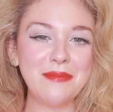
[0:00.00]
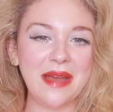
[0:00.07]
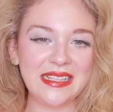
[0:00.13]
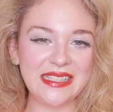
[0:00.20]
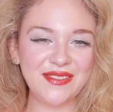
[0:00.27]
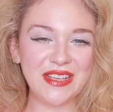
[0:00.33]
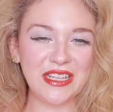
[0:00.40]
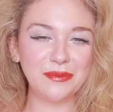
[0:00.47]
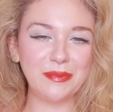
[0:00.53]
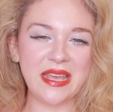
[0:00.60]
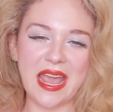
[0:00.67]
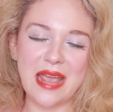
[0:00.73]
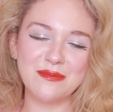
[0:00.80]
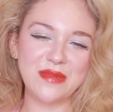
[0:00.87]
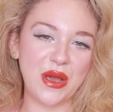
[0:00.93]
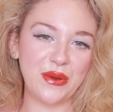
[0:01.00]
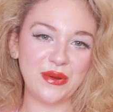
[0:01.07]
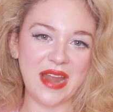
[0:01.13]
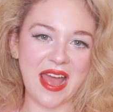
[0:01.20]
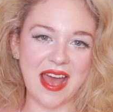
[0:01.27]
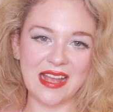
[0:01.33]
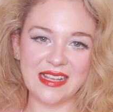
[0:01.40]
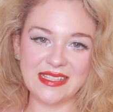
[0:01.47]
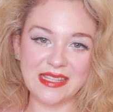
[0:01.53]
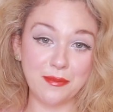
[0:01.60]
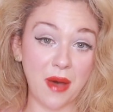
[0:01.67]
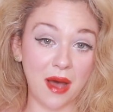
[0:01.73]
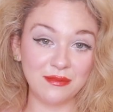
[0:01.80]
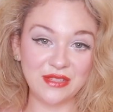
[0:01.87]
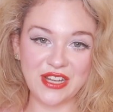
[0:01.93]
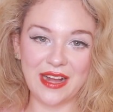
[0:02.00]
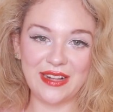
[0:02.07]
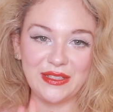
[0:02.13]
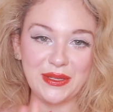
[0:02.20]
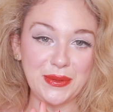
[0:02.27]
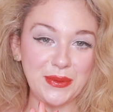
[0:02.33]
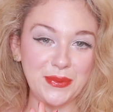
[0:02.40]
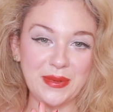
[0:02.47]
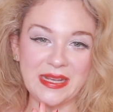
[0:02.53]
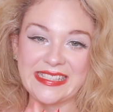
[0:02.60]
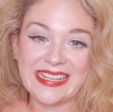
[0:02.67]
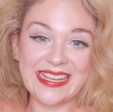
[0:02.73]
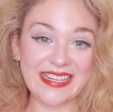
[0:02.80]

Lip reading: Mansfield became known as the bombshell who was